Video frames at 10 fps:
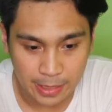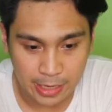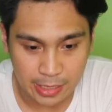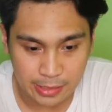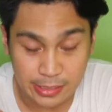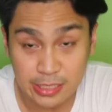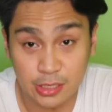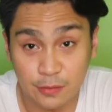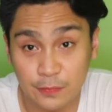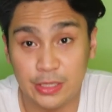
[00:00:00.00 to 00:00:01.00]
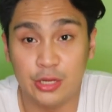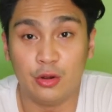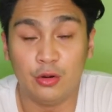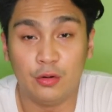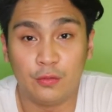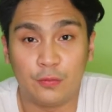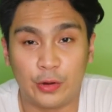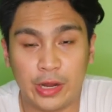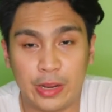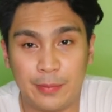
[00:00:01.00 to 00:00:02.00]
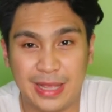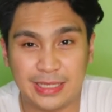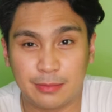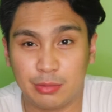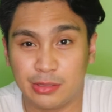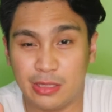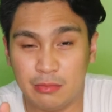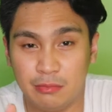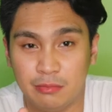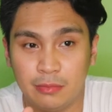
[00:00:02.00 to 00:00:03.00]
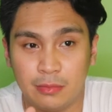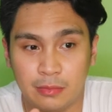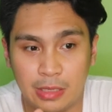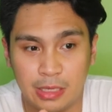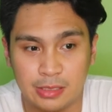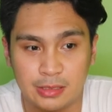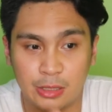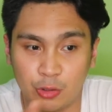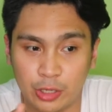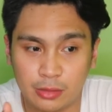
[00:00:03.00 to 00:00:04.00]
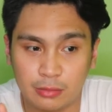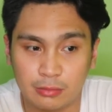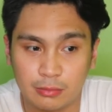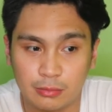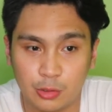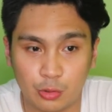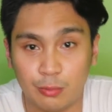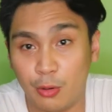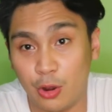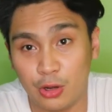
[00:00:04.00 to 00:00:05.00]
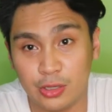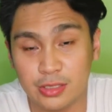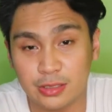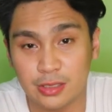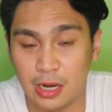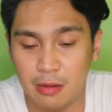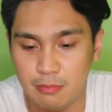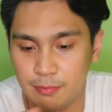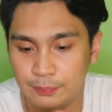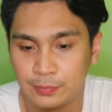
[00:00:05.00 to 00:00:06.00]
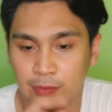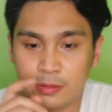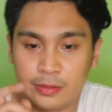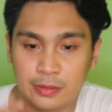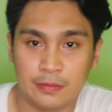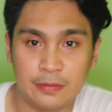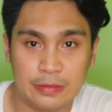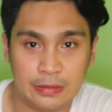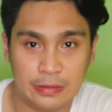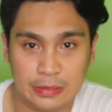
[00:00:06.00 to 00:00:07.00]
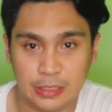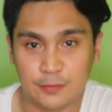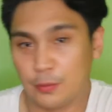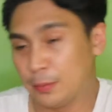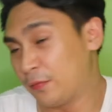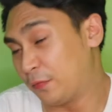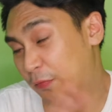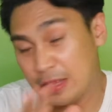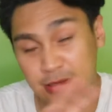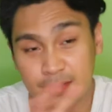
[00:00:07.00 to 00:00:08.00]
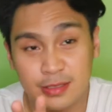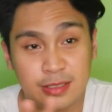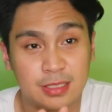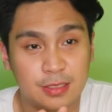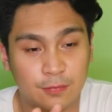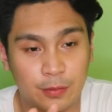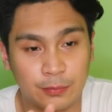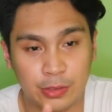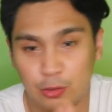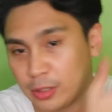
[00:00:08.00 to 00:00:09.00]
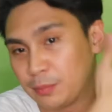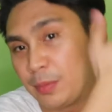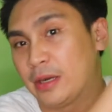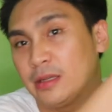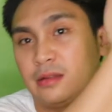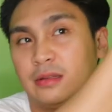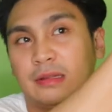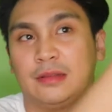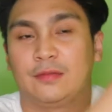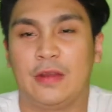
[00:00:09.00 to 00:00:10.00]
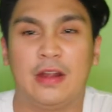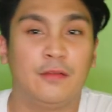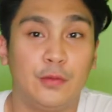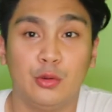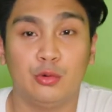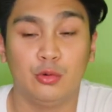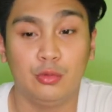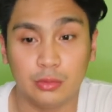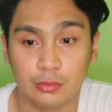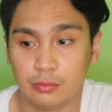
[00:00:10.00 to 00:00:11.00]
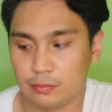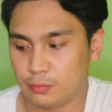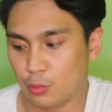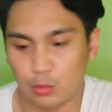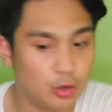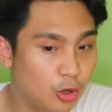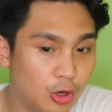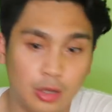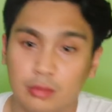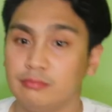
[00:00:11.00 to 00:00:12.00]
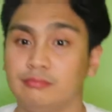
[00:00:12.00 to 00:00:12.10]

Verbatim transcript: a teaser video for a basketball team. It is the North Crew Ballers Club. That's for my friends from the North Park, Fairview, Tungko,